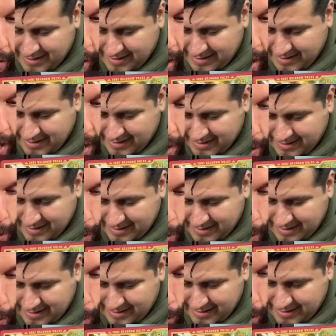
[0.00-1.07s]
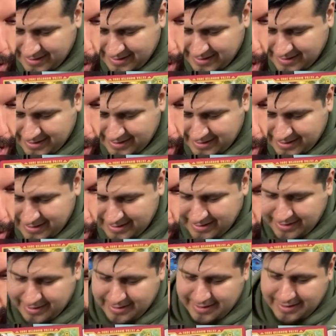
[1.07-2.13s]

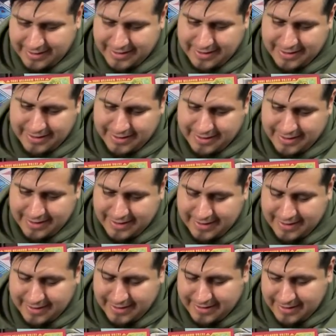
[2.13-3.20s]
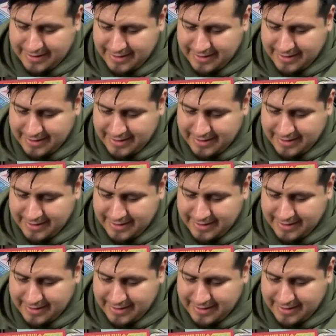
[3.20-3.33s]
(not speaking)